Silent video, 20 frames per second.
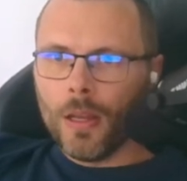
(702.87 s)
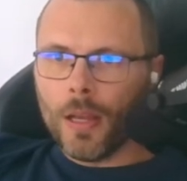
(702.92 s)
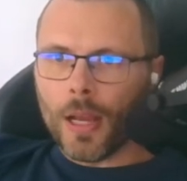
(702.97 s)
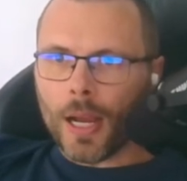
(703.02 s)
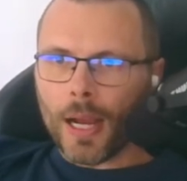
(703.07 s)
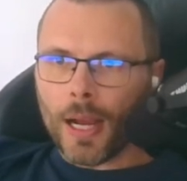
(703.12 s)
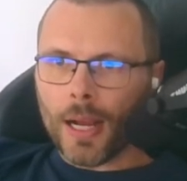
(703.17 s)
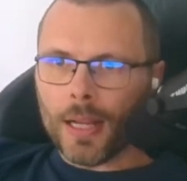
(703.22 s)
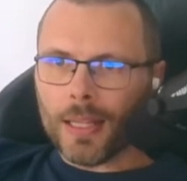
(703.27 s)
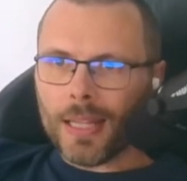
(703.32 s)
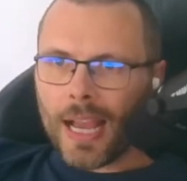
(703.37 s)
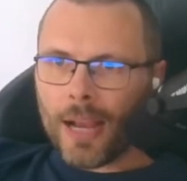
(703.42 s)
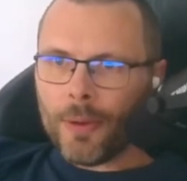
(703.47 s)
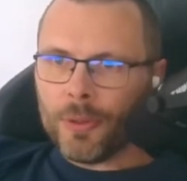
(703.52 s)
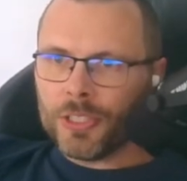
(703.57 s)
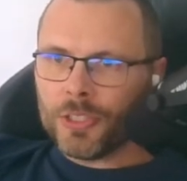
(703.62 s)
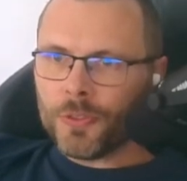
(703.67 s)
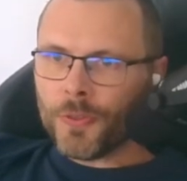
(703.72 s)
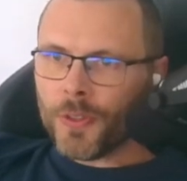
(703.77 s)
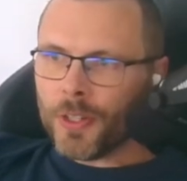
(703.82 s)

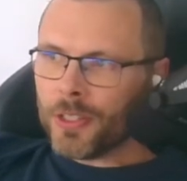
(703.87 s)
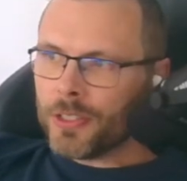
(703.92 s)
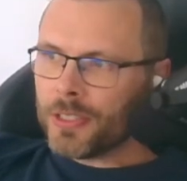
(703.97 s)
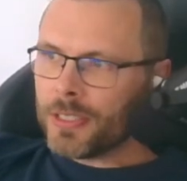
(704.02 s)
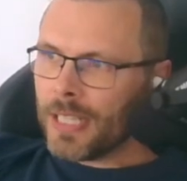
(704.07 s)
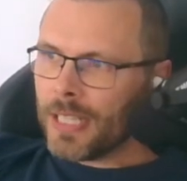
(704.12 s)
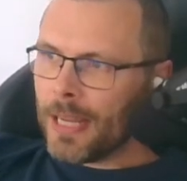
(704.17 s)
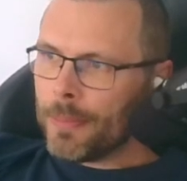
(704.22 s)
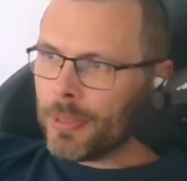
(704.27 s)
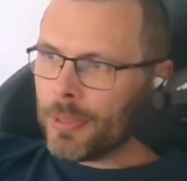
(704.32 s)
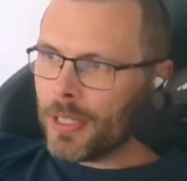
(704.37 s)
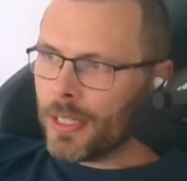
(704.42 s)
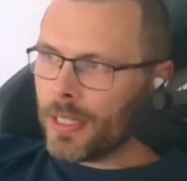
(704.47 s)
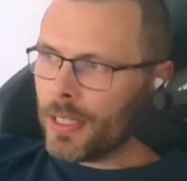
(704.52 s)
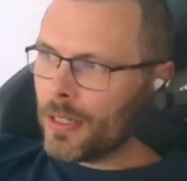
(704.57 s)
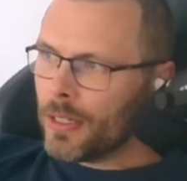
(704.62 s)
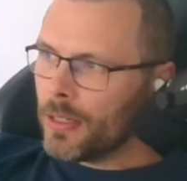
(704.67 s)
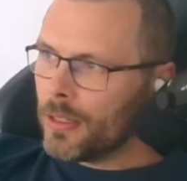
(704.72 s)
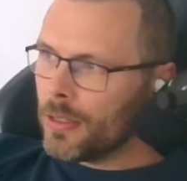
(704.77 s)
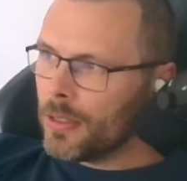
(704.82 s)
Allowance for
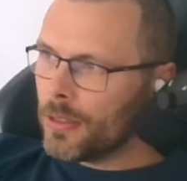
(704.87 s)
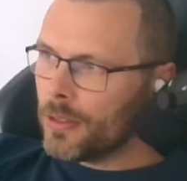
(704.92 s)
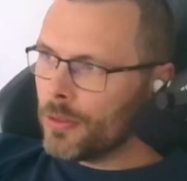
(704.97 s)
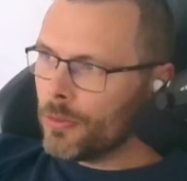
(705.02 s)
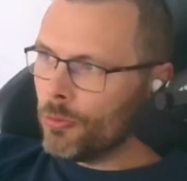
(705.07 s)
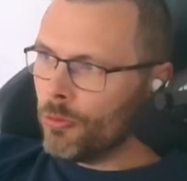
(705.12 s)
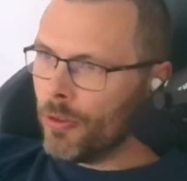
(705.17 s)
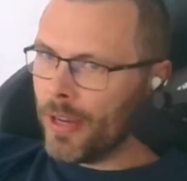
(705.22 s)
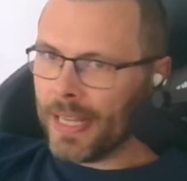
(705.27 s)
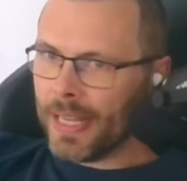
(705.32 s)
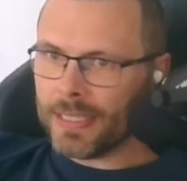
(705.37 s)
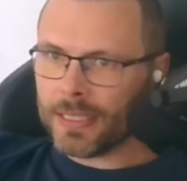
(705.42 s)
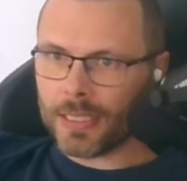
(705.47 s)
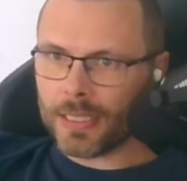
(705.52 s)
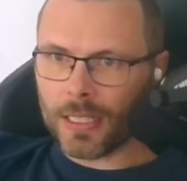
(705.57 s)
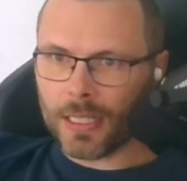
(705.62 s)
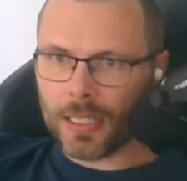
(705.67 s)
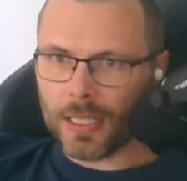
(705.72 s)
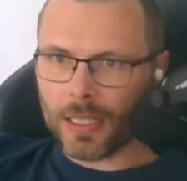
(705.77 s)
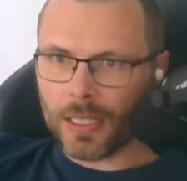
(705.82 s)
sampling
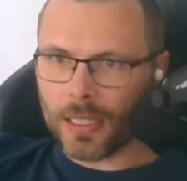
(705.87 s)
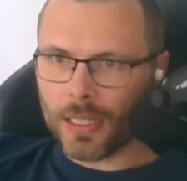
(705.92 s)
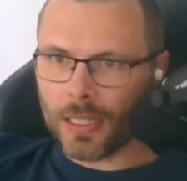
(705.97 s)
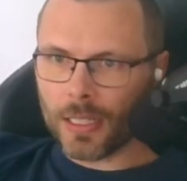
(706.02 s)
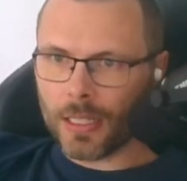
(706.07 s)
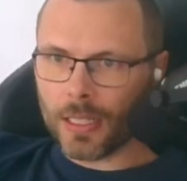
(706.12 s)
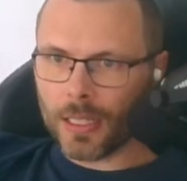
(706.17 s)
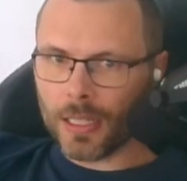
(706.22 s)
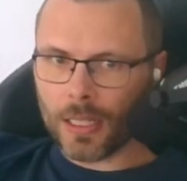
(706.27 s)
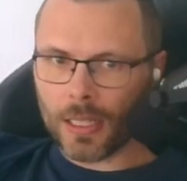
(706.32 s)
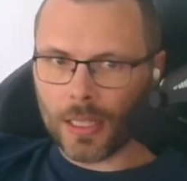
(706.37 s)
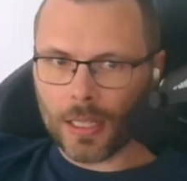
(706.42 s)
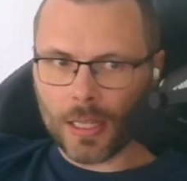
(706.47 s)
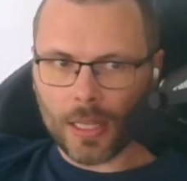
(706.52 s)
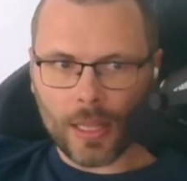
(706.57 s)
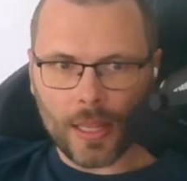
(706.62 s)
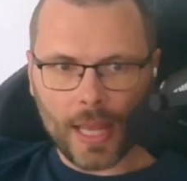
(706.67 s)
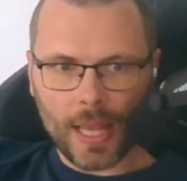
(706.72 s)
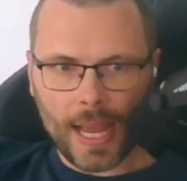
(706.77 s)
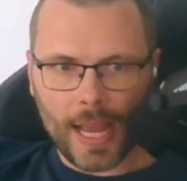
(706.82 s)
risk.
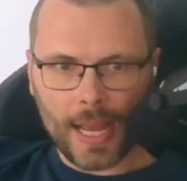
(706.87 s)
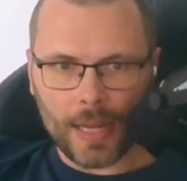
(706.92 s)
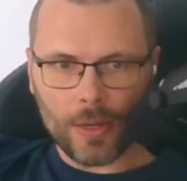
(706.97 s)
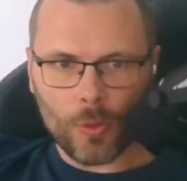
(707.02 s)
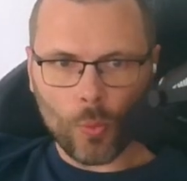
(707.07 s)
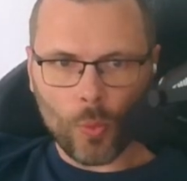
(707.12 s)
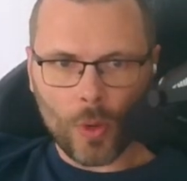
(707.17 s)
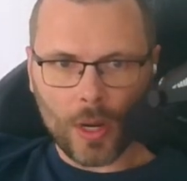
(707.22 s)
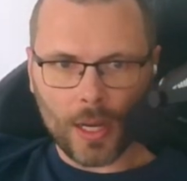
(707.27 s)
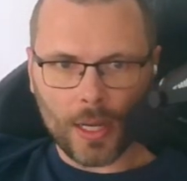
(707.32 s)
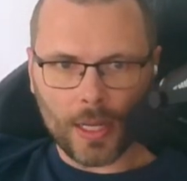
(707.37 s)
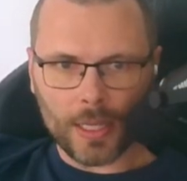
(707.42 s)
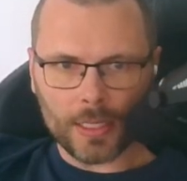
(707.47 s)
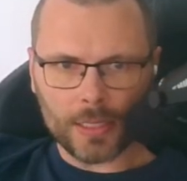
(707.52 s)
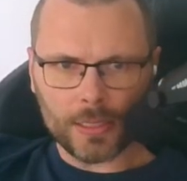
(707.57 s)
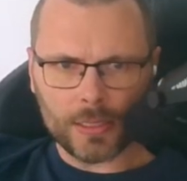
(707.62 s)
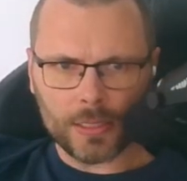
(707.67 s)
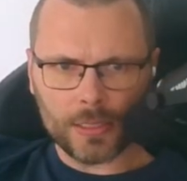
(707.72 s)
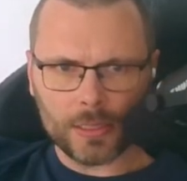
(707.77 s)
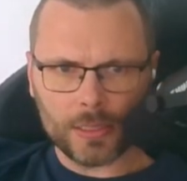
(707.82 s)

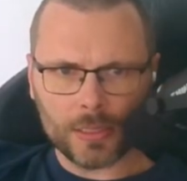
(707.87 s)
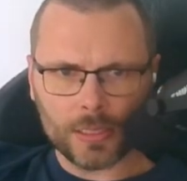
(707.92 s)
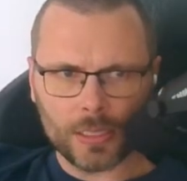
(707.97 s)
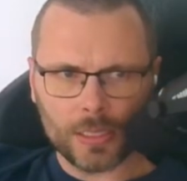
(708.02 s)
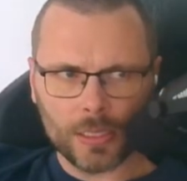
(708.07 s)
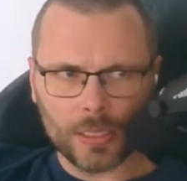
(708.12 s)
That's